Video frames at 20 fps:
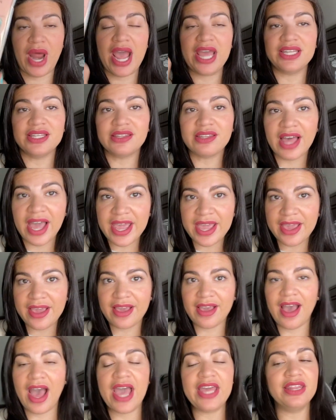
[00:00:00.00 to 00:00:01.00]
I
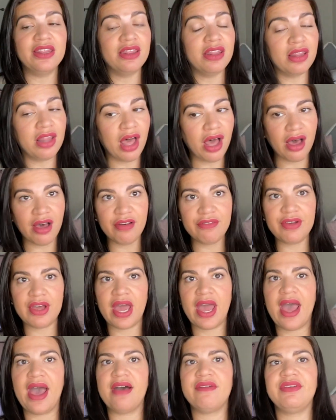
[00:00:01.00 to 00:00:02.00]
love
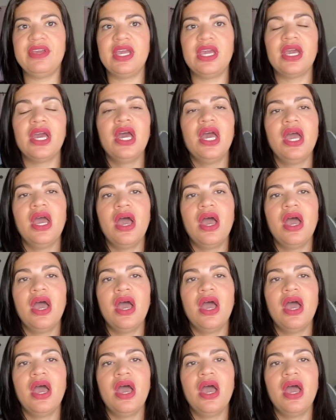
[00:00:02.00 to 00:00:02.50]
having